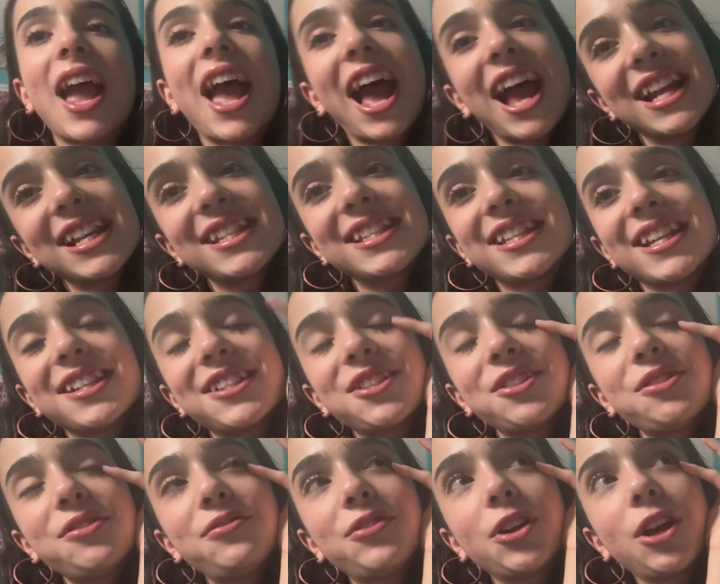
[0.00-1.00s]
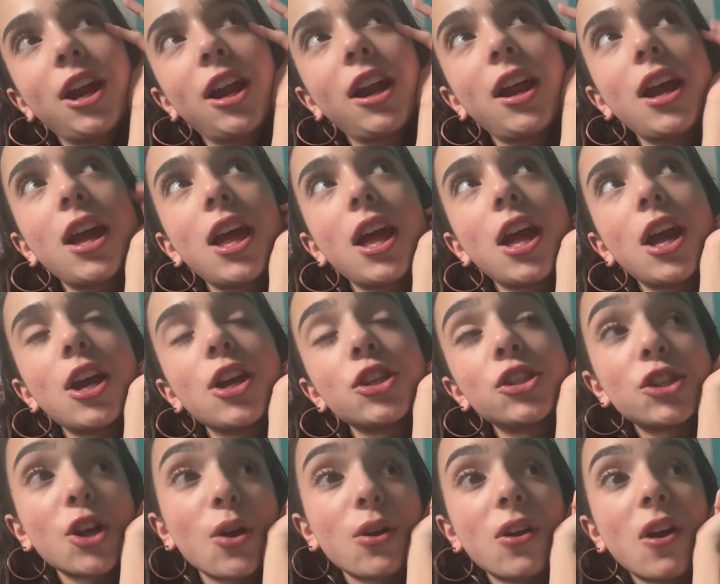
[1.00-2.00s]
And stay tuned for
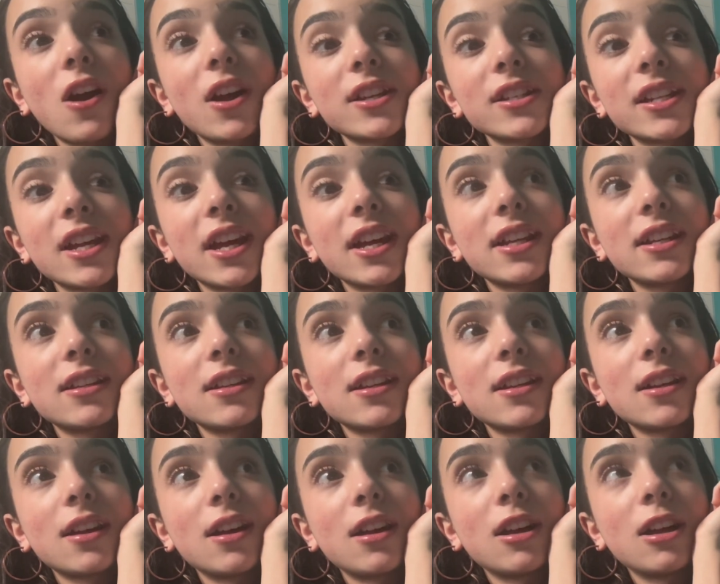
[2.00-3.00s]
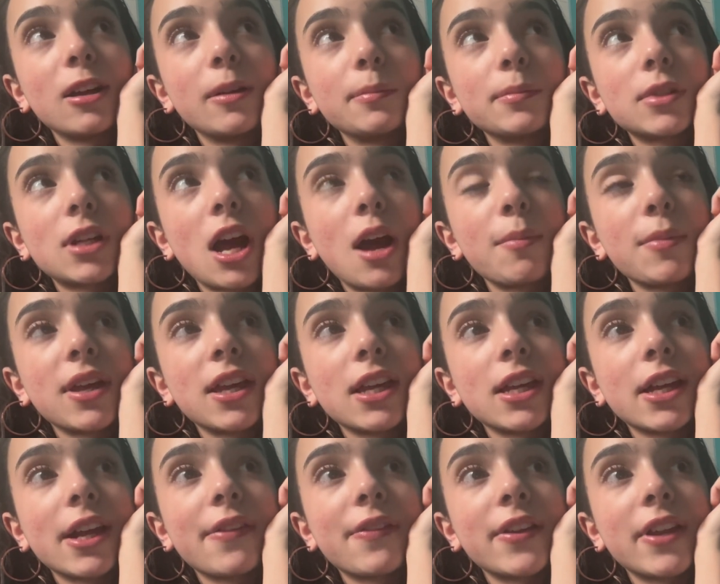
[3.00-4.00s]
show content
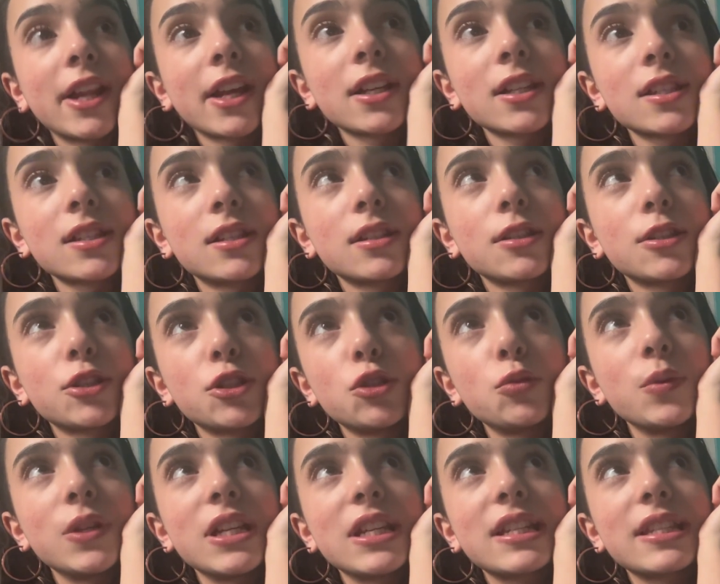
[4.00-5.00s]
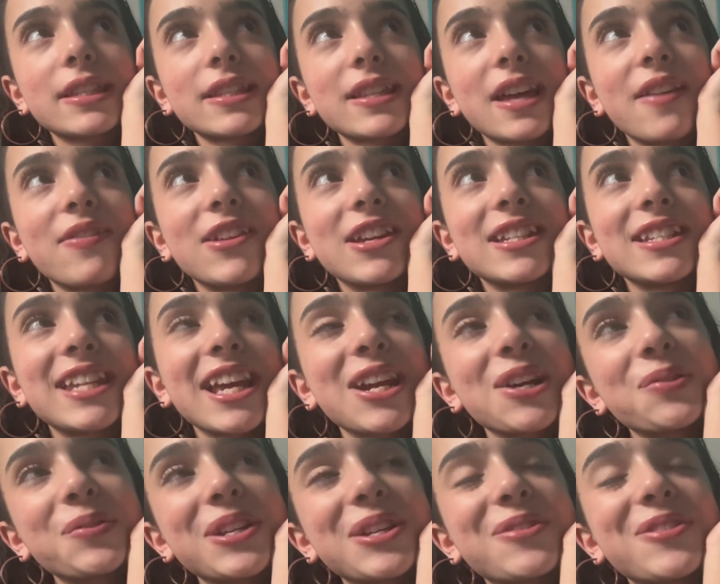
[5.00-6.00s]
coming in the next 2 weeks, and then
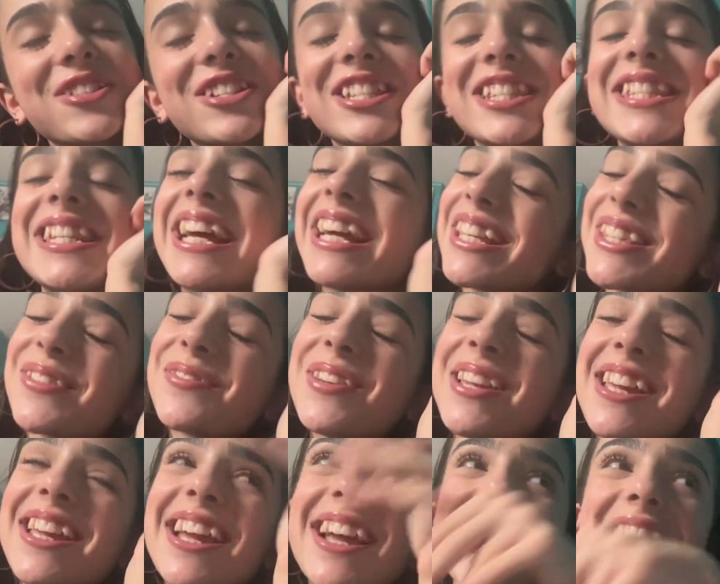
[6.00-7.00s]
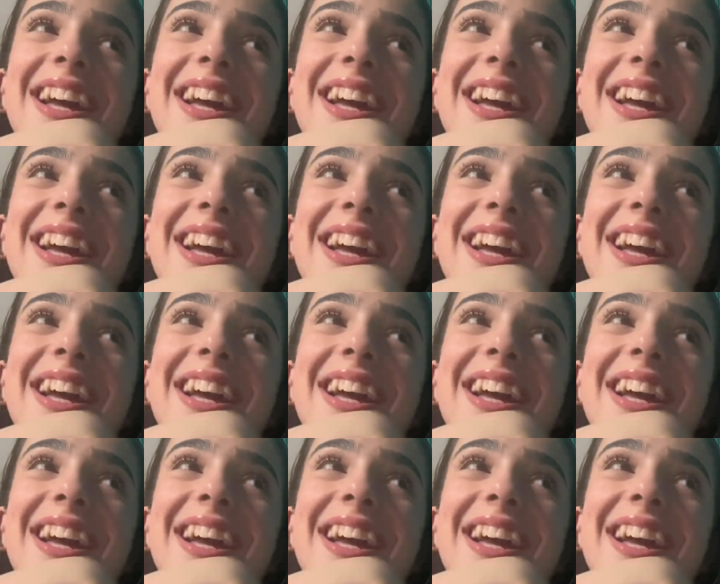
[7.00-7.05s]
tech week, which is next week.